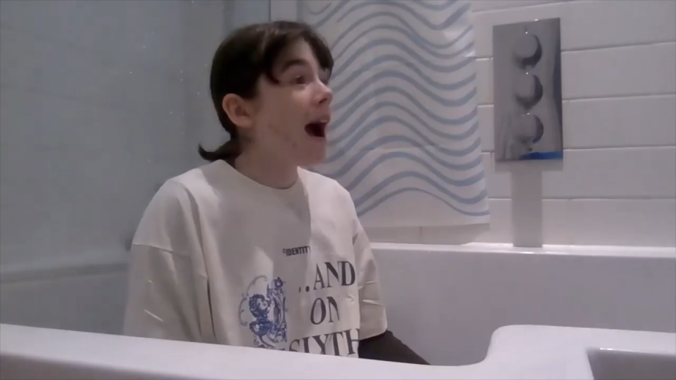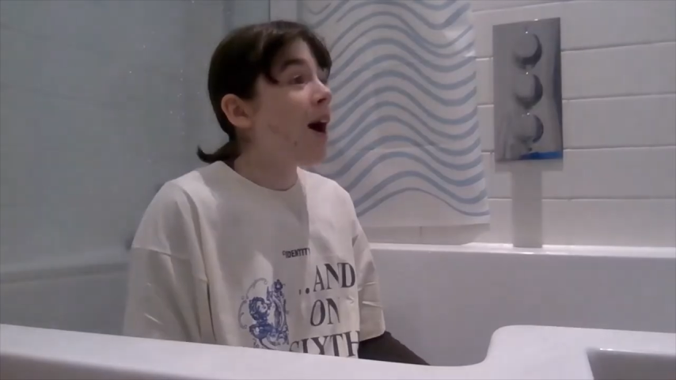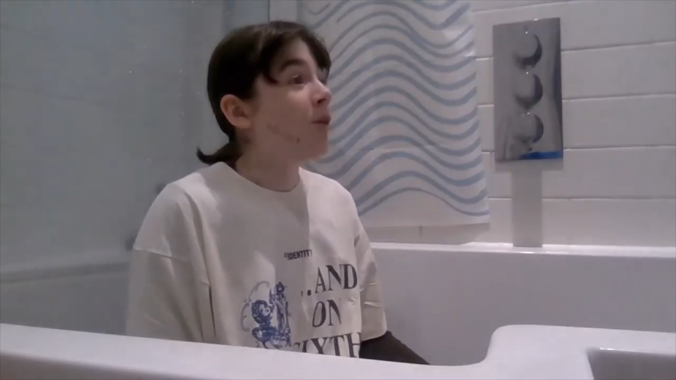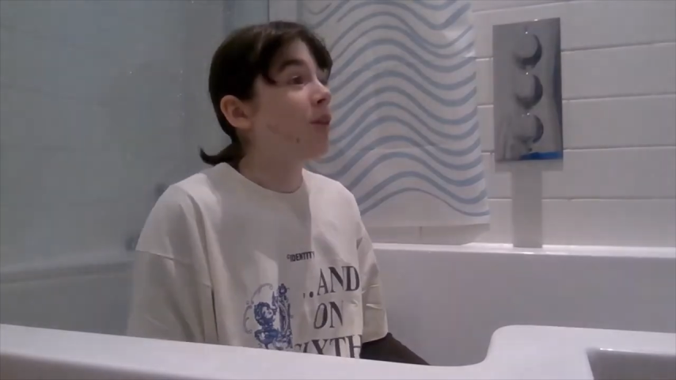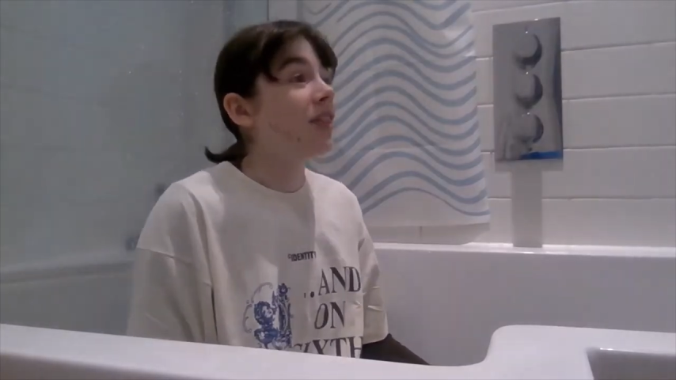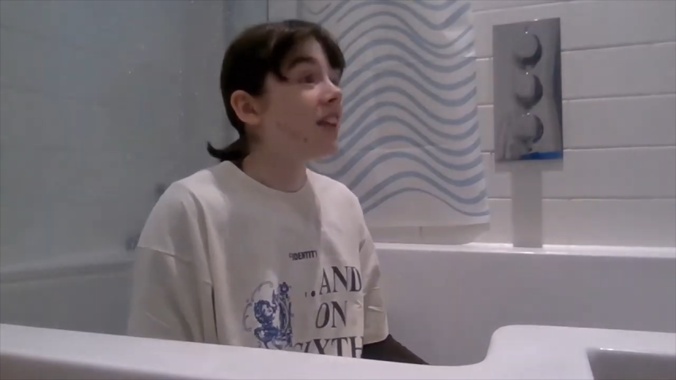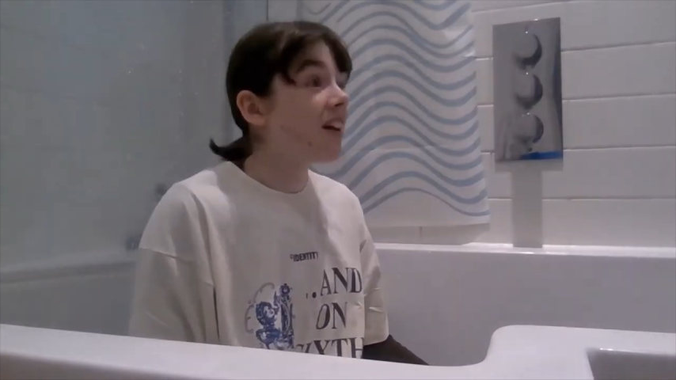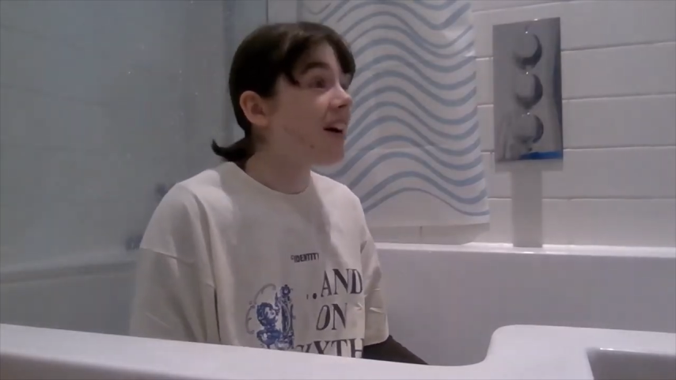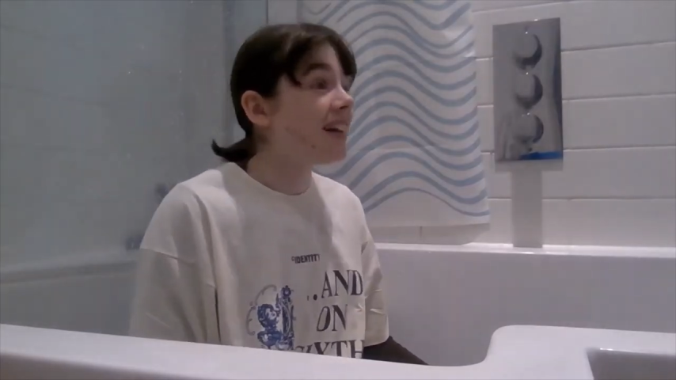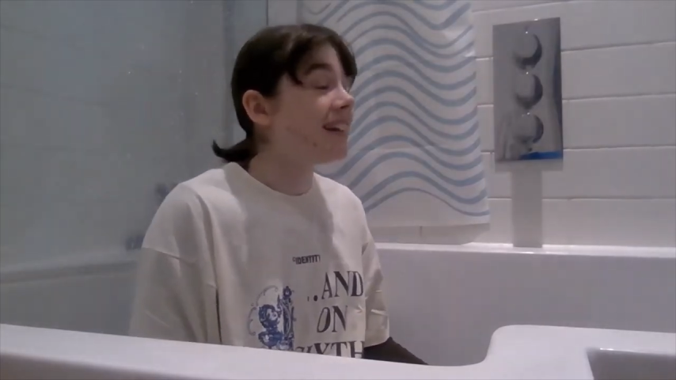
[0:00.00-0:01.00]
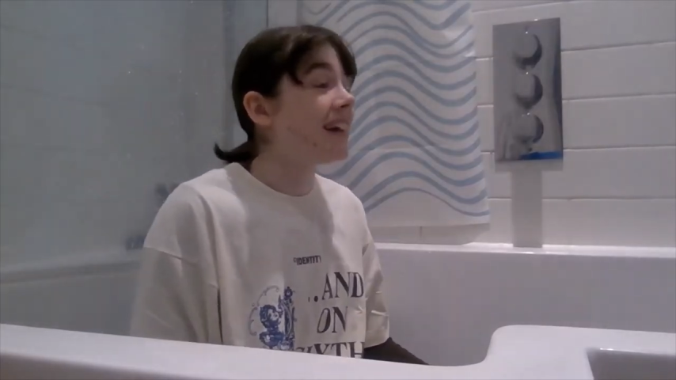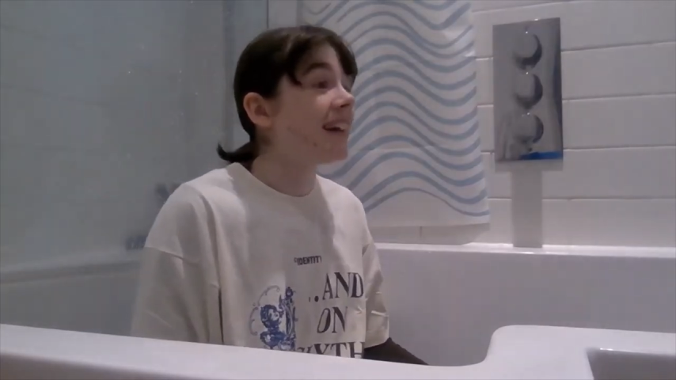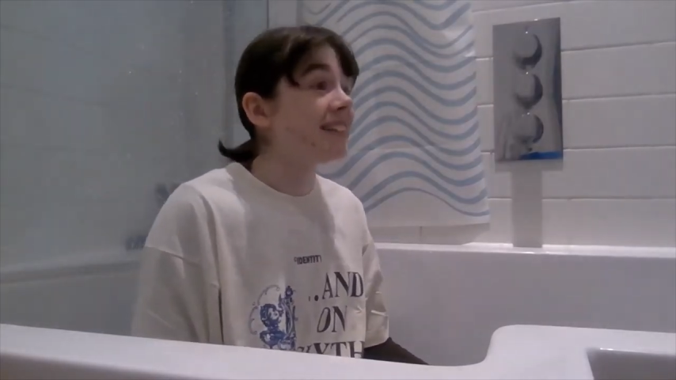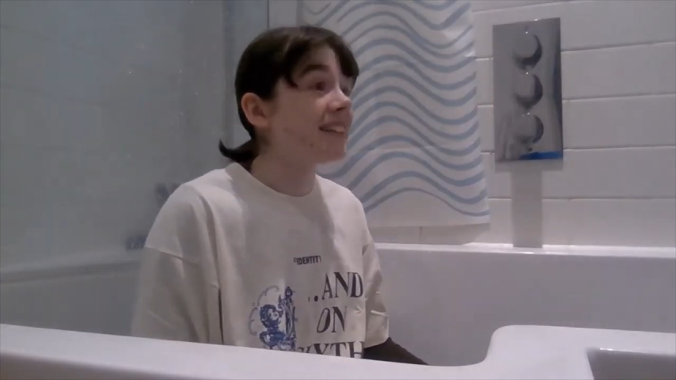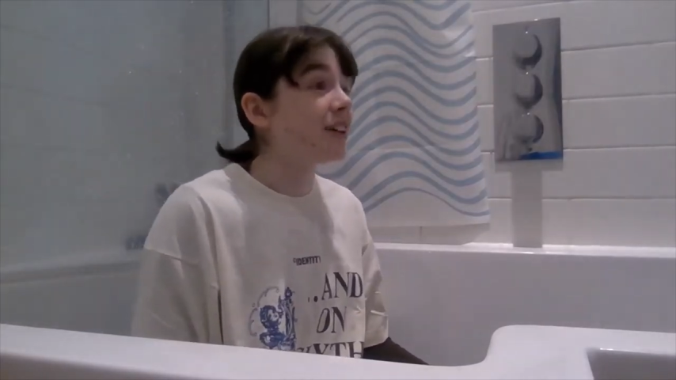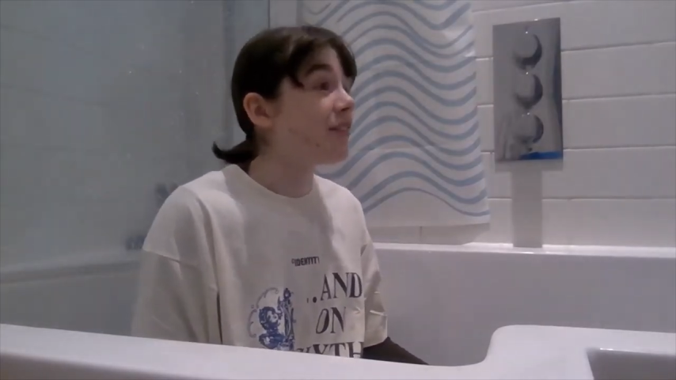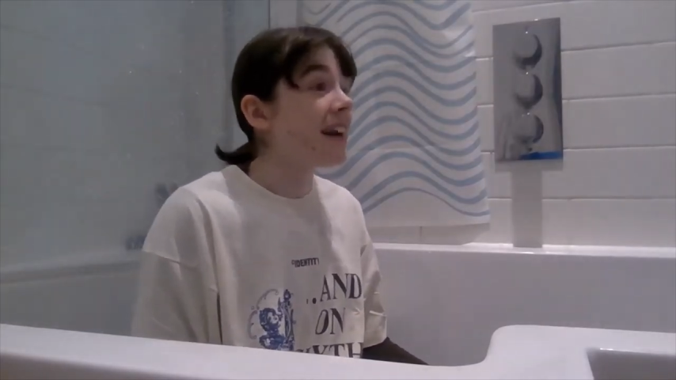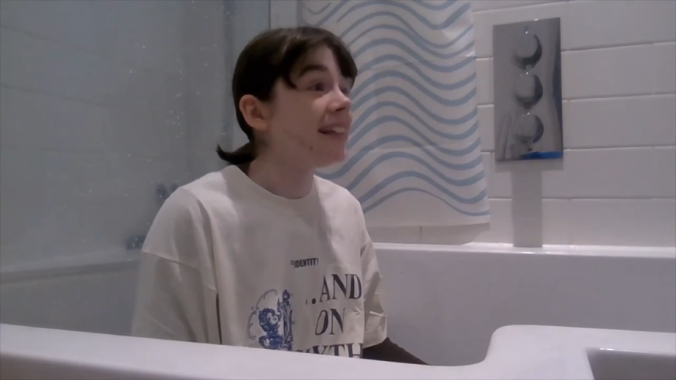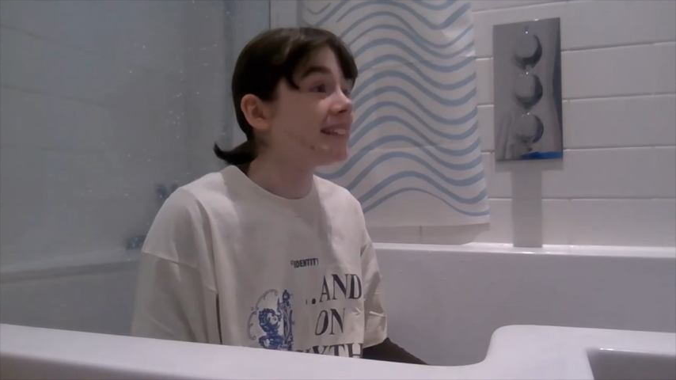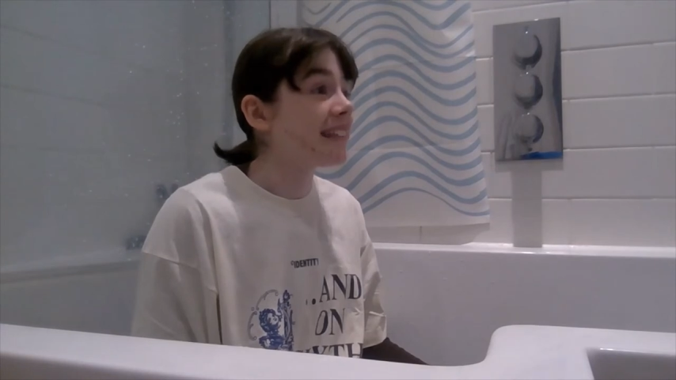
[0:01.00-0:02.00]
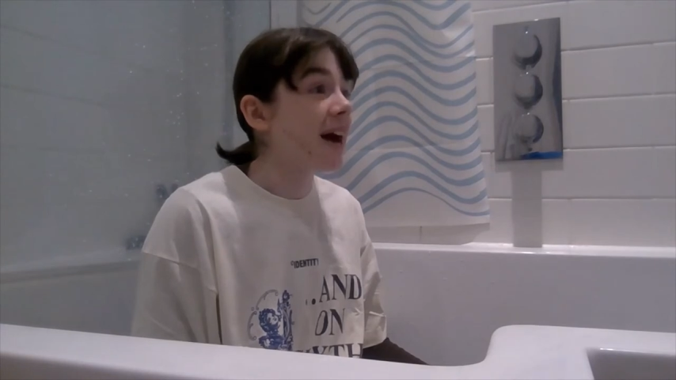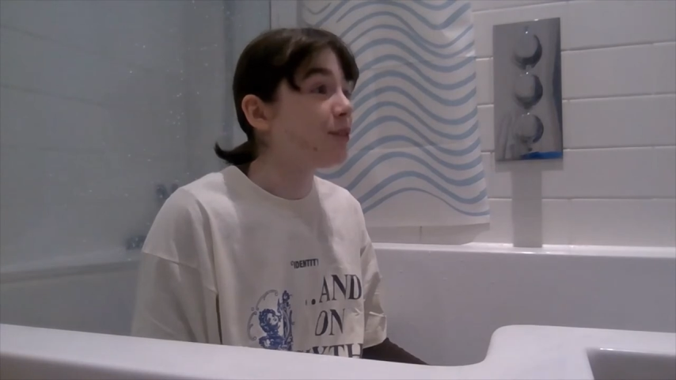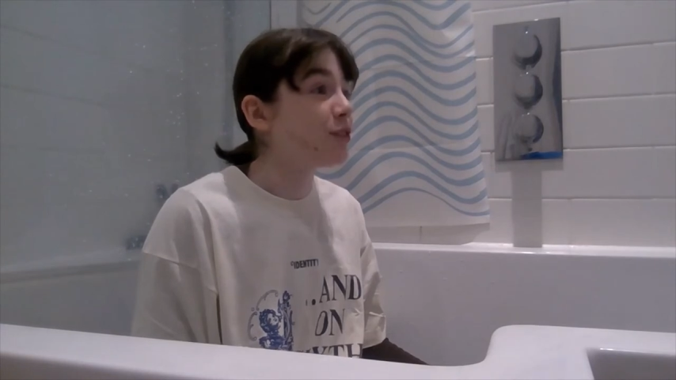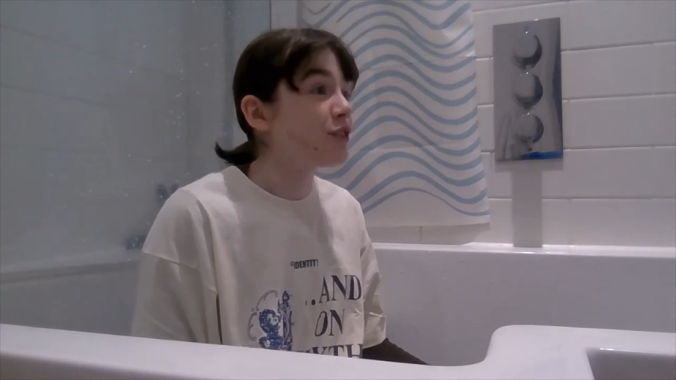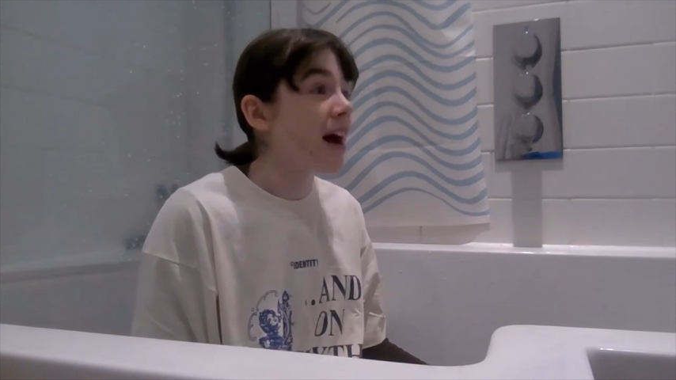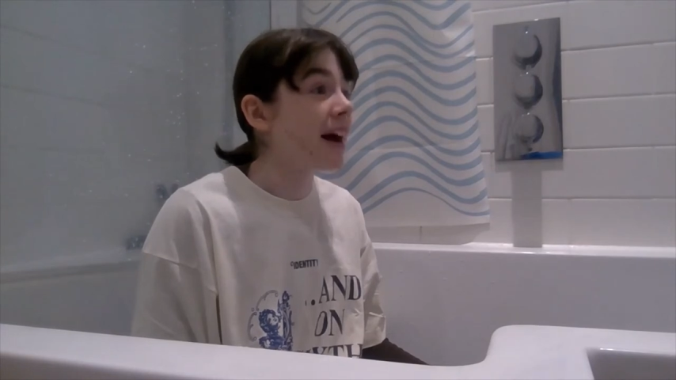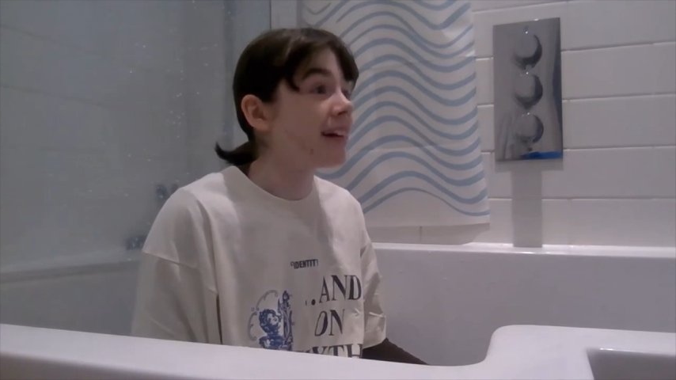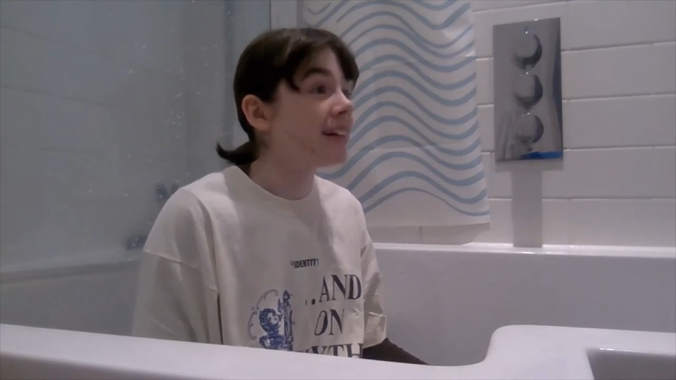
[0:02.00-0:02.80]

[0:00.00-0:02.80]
Howard, The Lion King has a great soundtrack.